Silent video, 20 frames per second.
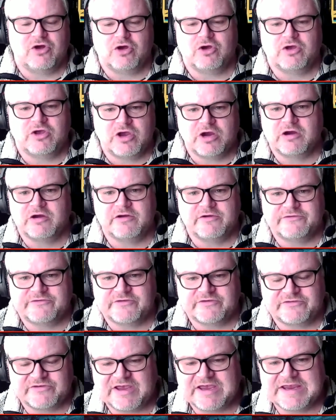on current
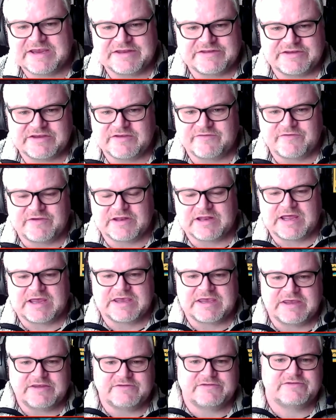society, if you
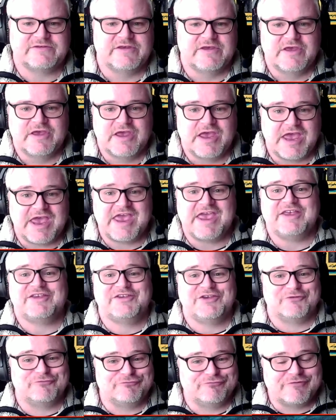like. It's
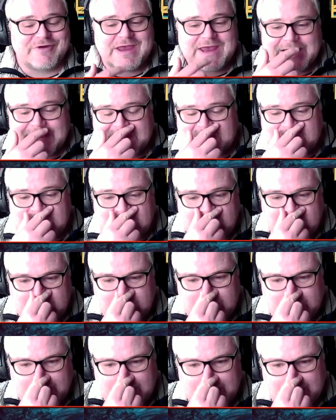a really
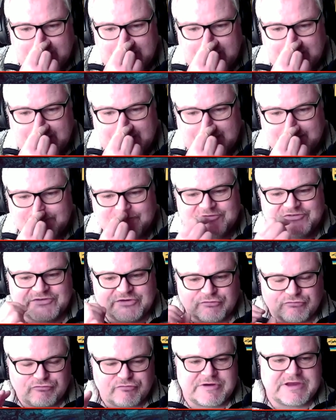
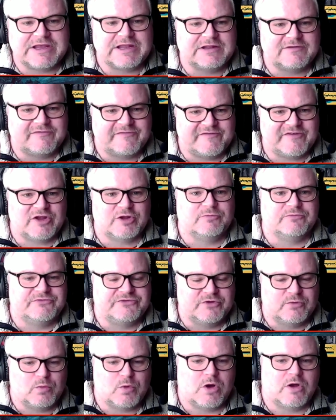surreal film
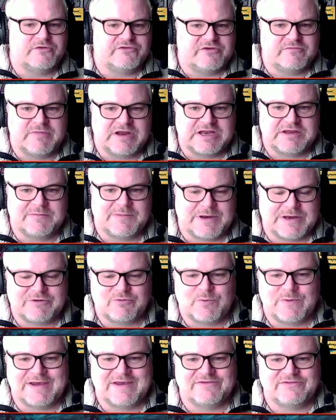to watch in many, many
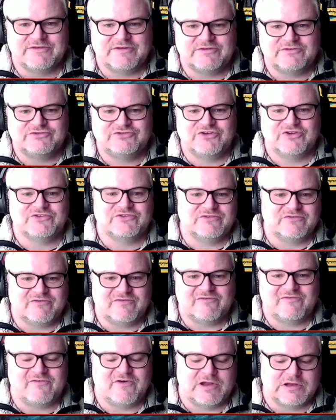ways. It doesn't
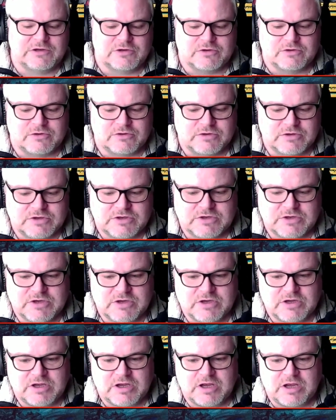follow
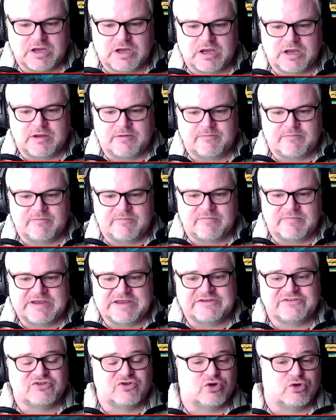
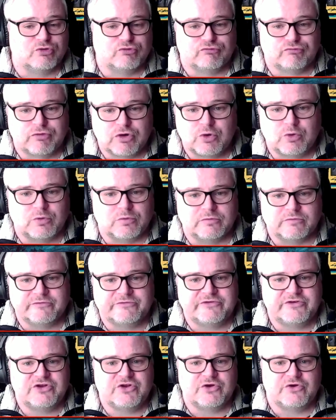its own
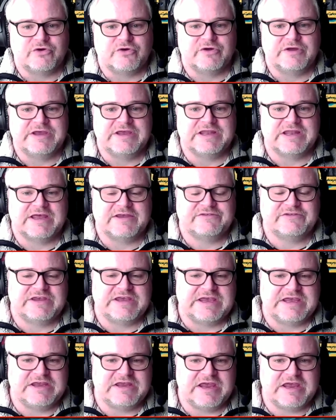rules, you know.
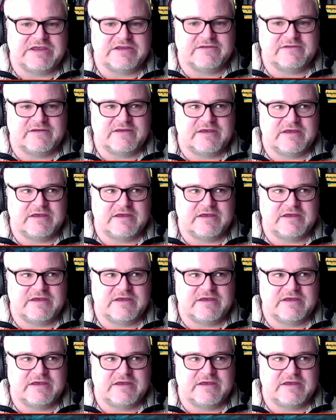It